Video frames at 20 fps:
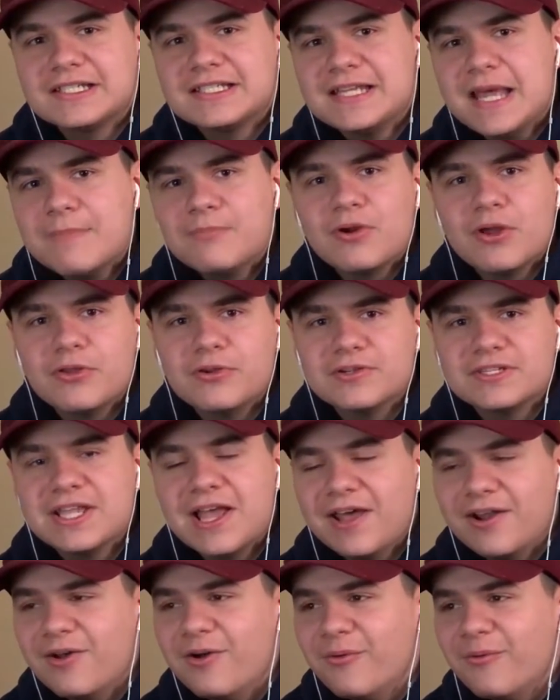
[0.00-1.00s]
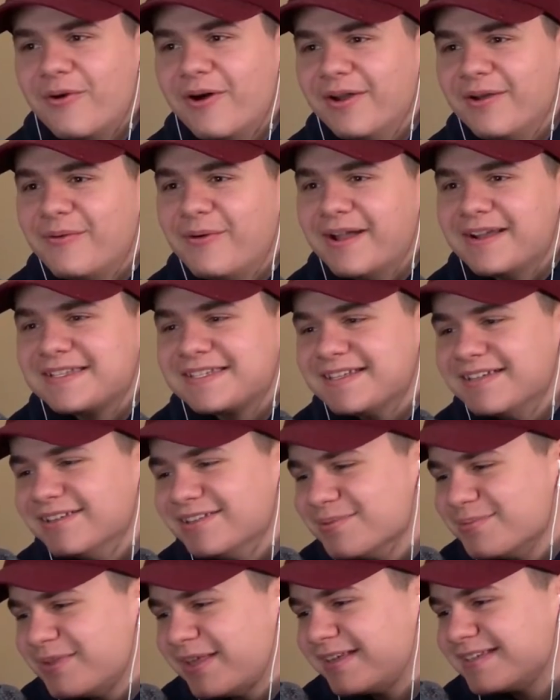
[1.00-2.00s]
Step Brothers. I don't want to watch the
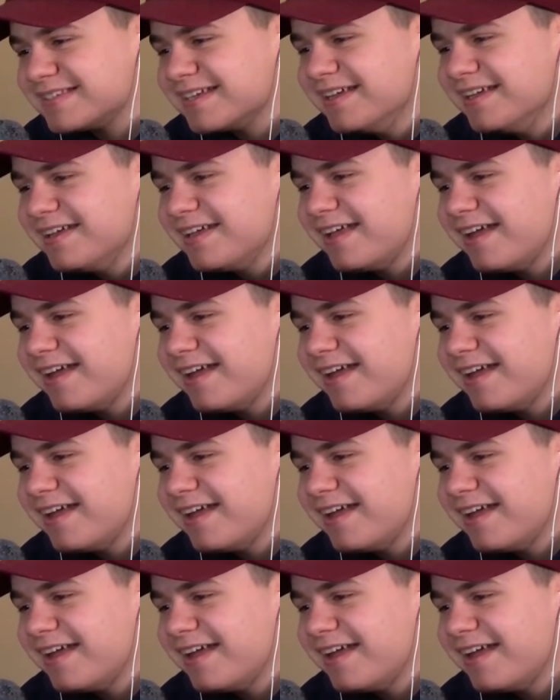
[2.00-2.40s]
Olympics.